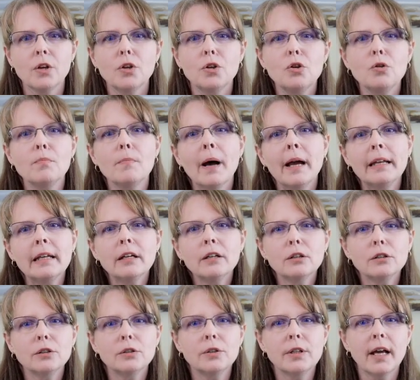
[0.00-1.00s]
you might
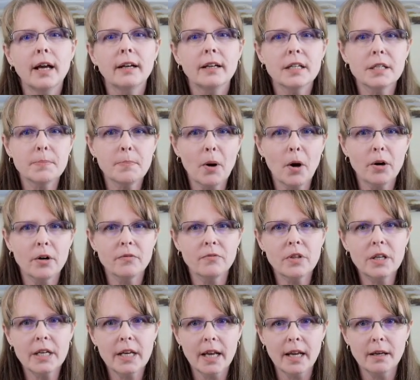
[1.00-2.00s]
include that as part of
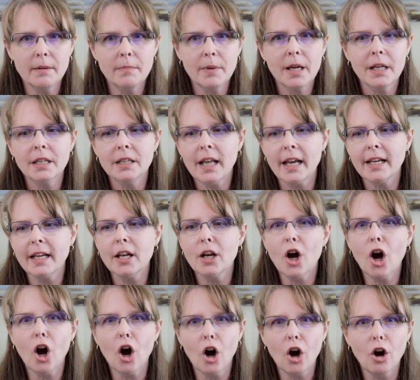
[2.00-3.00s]
the name, like an
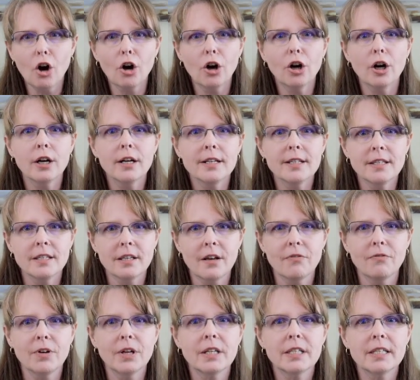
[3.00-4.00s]
R
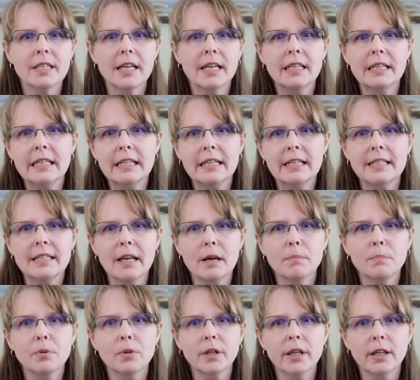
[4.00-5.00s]
suffix in the
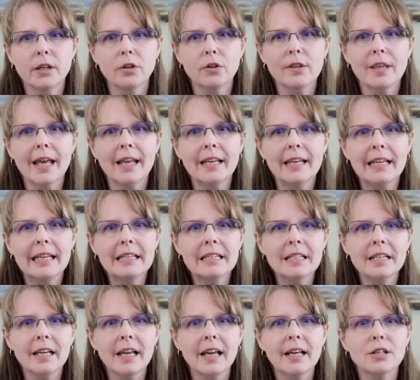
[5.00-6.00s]
example here that
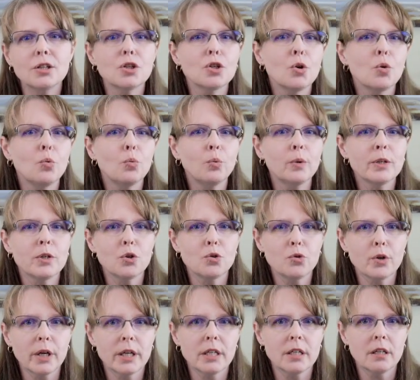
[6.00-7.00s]
indicates
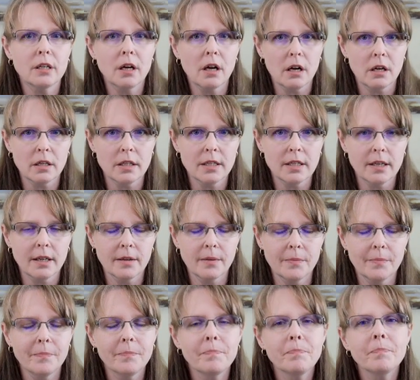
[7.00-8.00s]
restricted content.
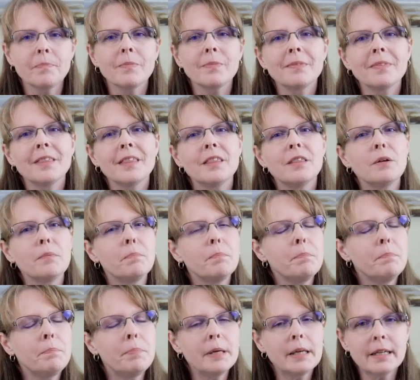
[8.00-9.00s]
The
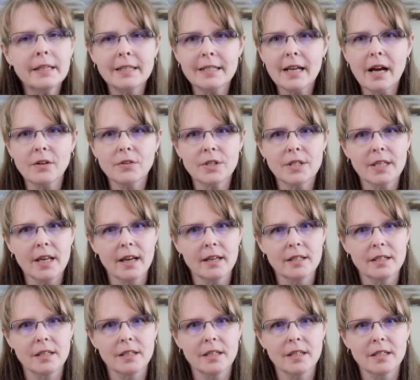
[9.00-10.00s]
big downside
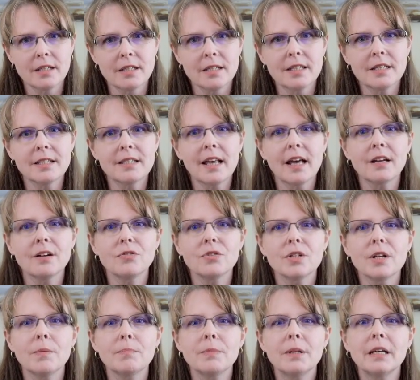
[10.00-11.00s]
to this is that if
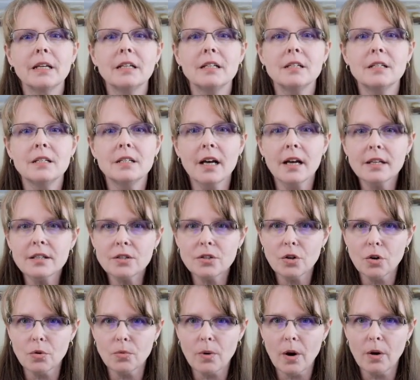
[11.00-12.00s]
something does
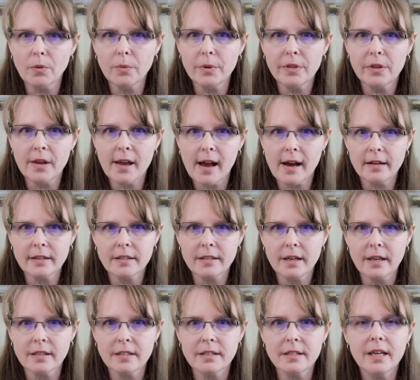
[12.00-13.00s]
go wrong with the
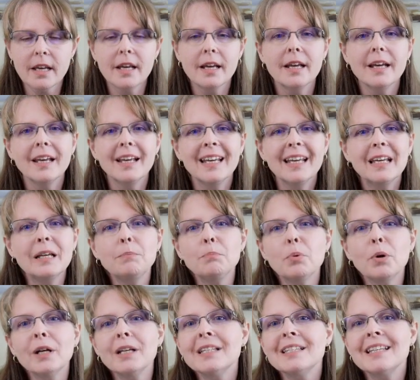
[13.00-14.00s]
access, it
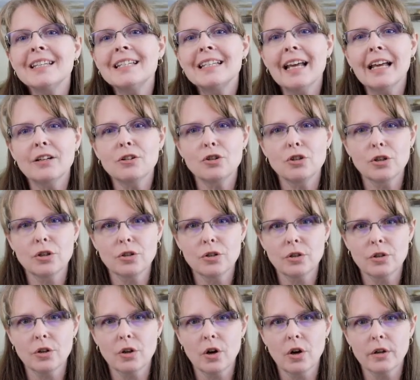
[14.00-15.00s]
brings attention to
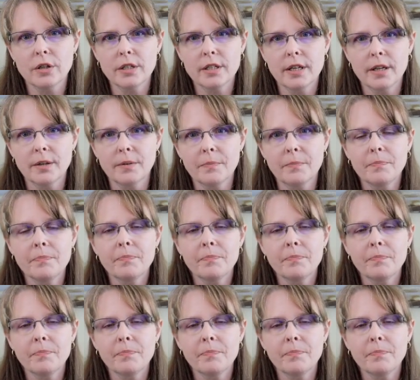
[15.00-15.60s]
the content.